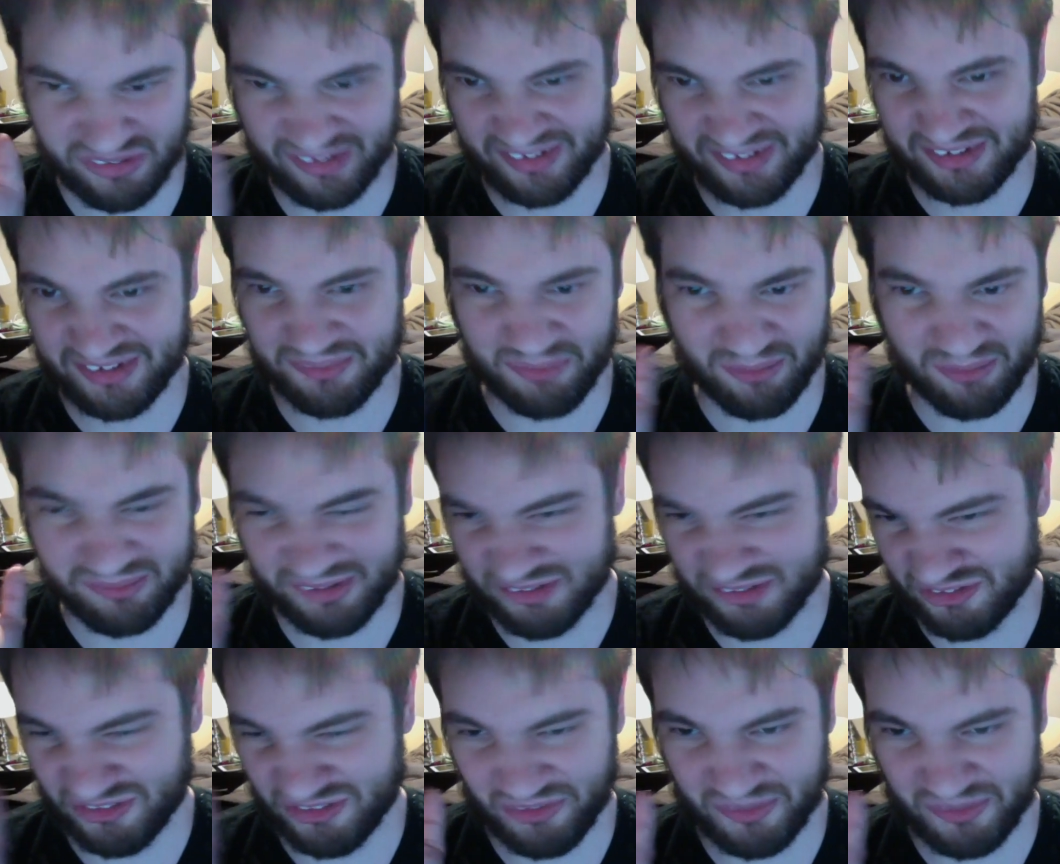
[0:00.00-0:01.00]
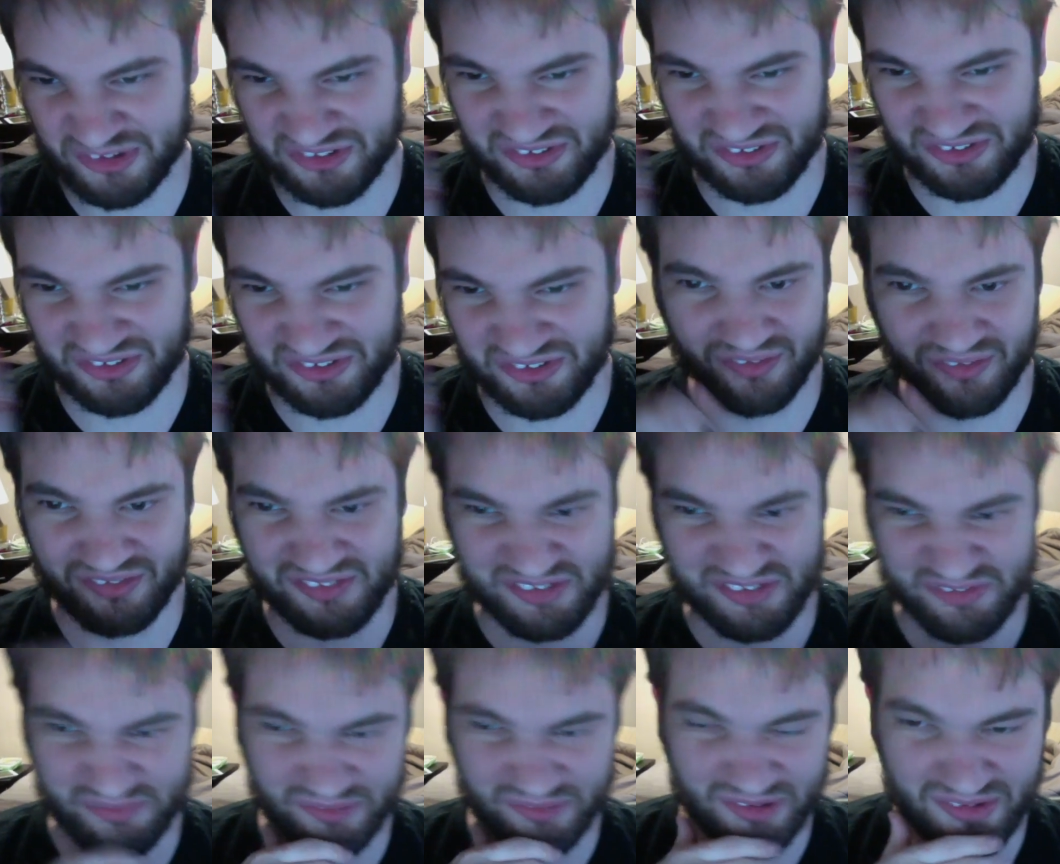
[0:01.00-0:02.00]
Like, he probably has so much endurance,
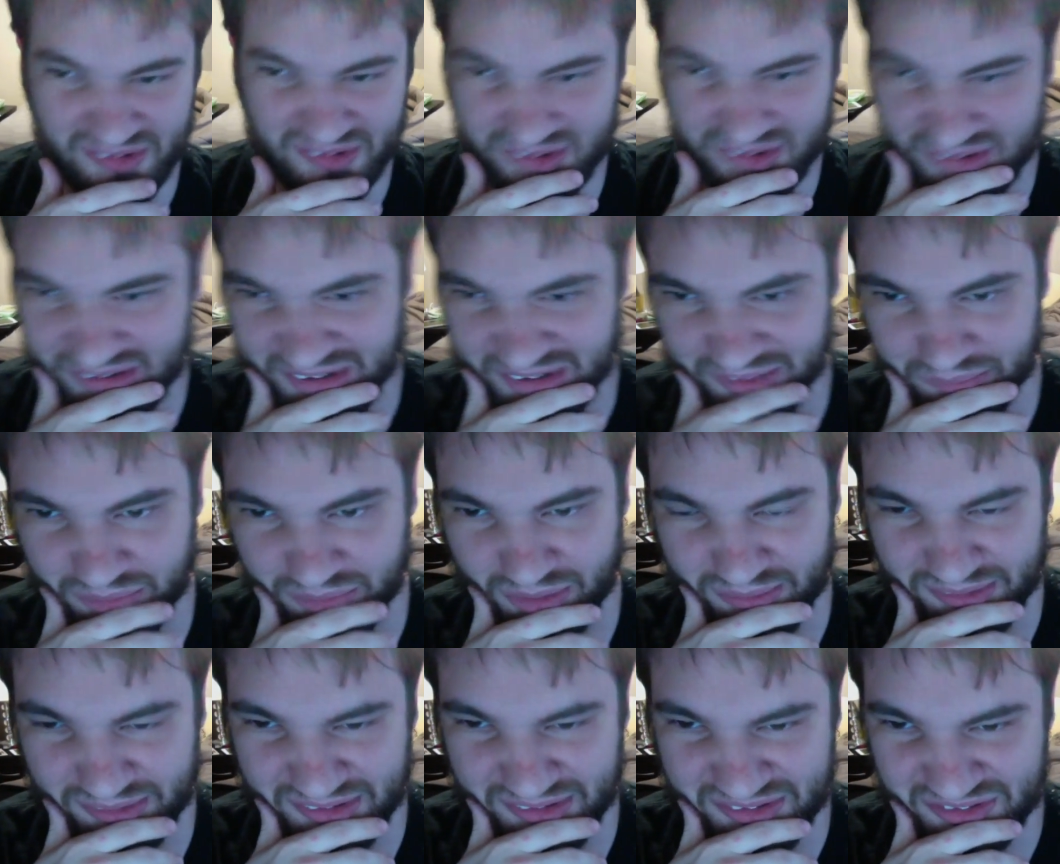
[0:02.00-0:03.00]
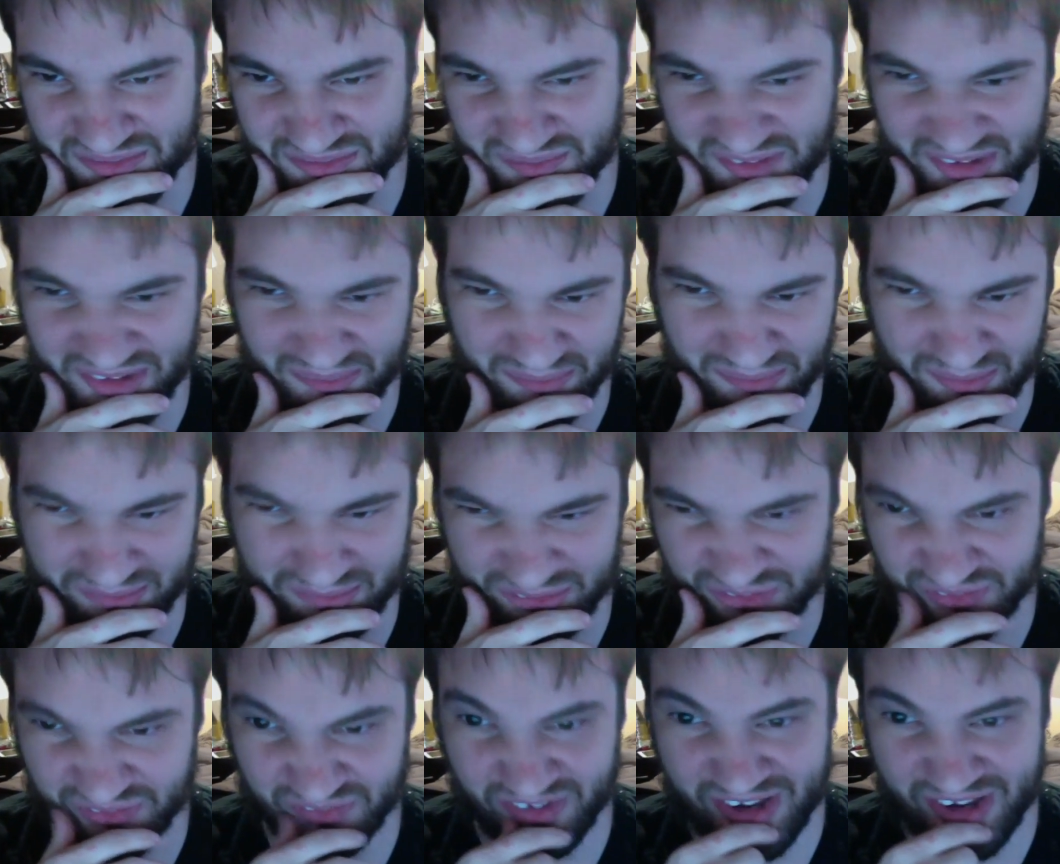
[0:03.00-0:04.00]
he can probably
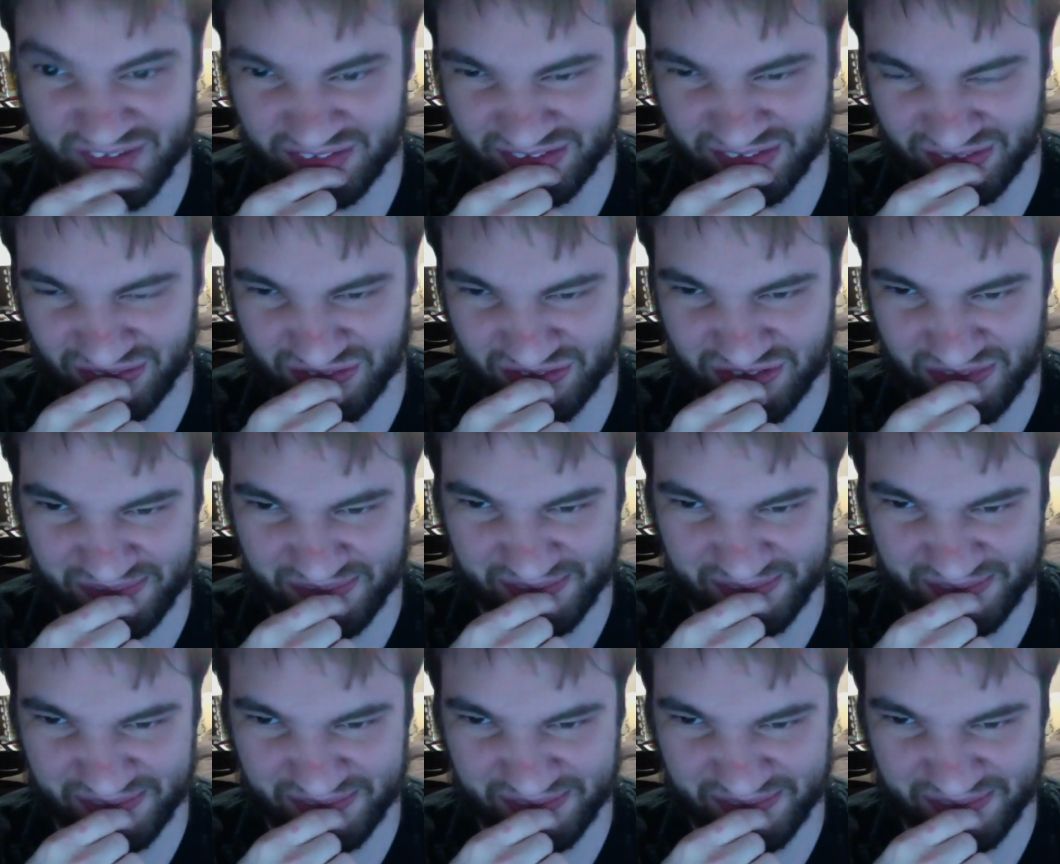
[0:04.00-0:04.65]
survive a little something